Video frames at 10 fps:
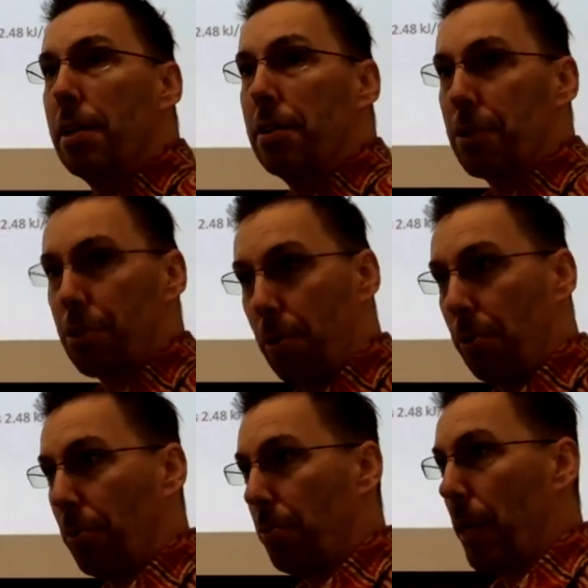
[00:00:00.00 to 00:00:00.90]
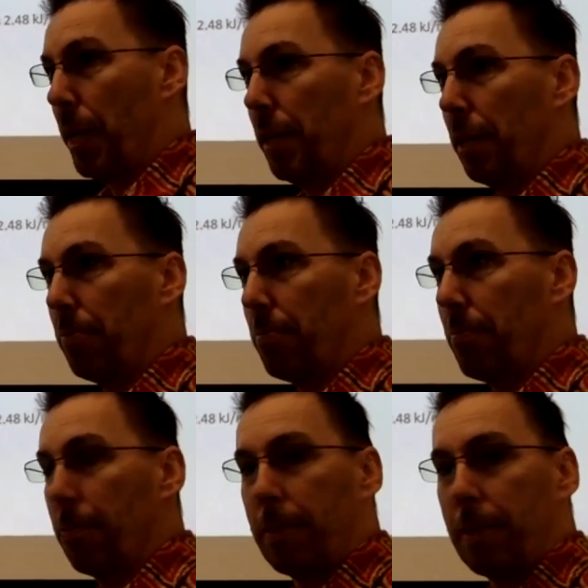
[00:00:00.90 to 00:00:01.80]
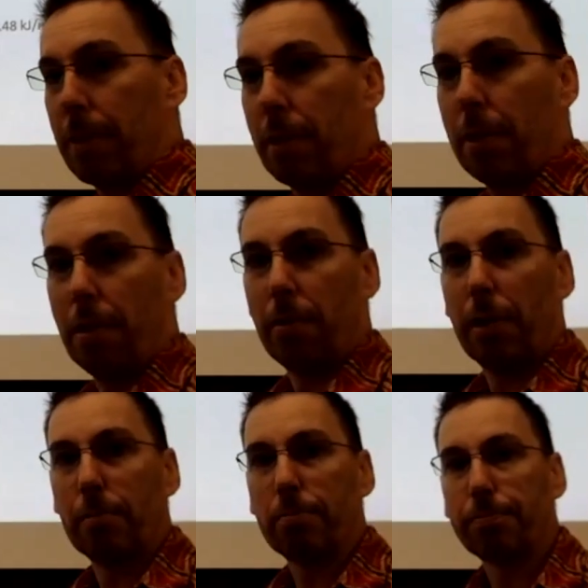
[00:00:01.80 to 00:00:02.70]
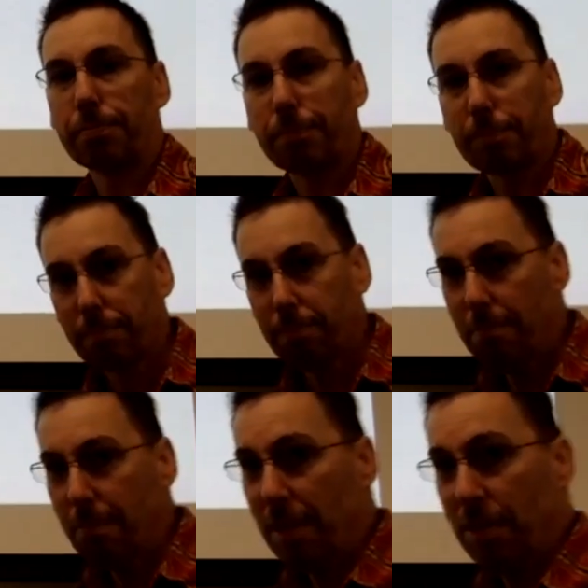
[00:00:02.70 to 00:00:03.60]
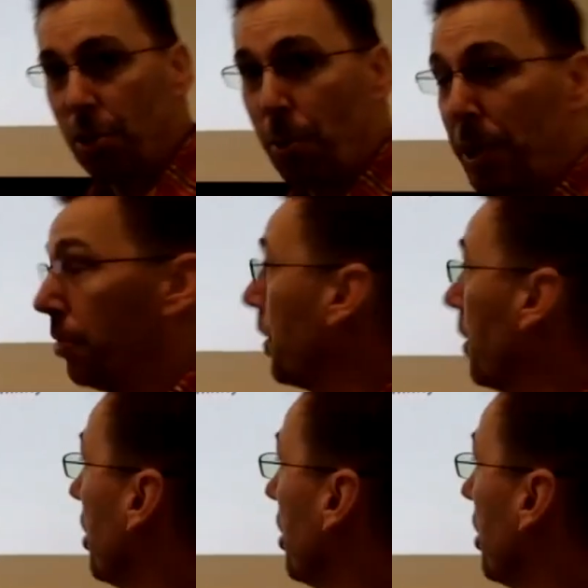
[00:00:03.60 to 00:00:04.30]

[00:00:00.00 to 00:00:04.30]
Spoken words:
the stronger the binding. Okay, so we can look at a